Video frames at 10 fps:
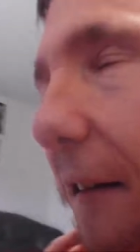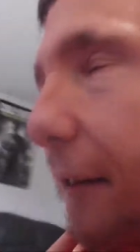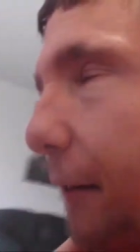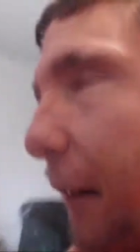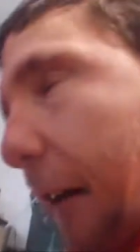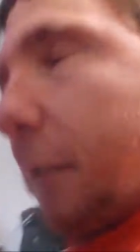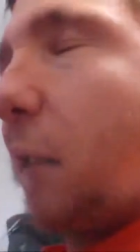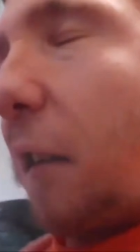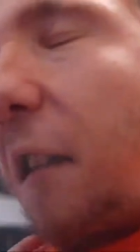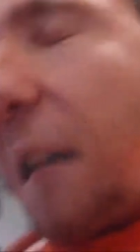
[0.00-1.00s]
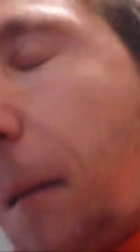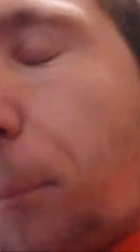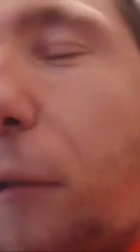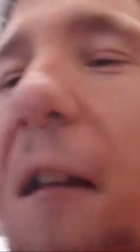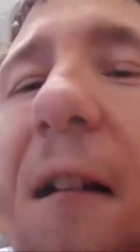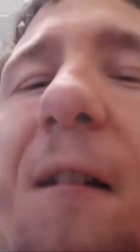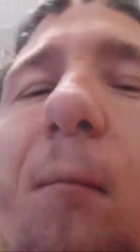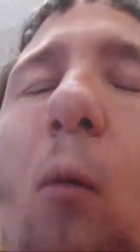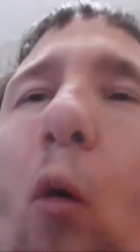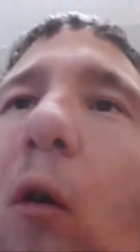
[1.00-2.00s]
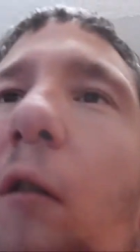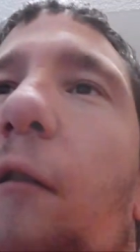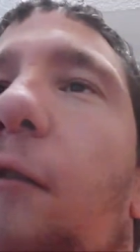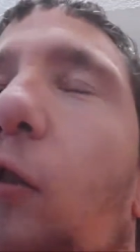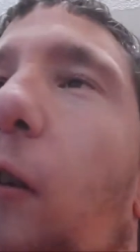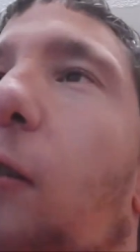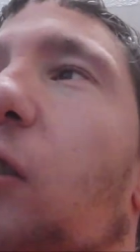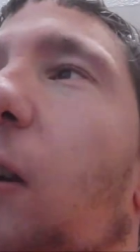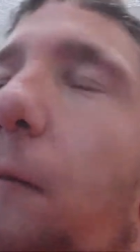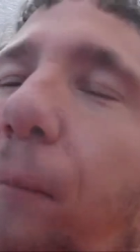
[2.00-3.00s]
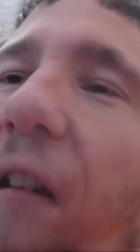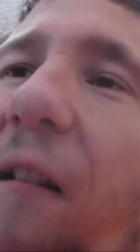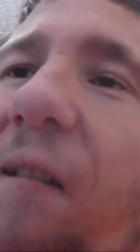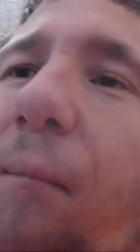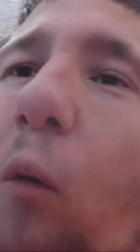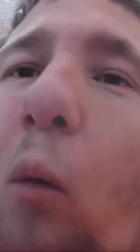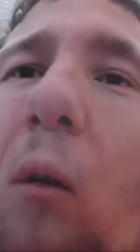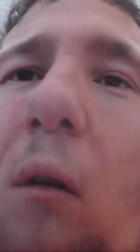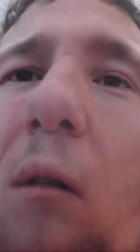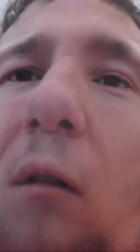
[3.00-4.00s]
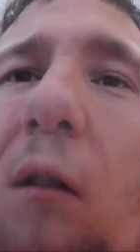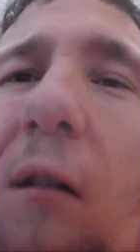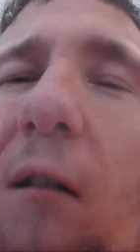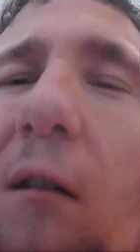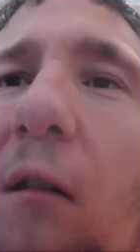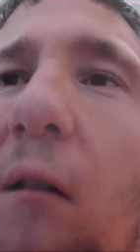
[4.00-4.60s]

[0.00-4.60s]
you guys are going to get plenty of more screenshots, plenty more uh,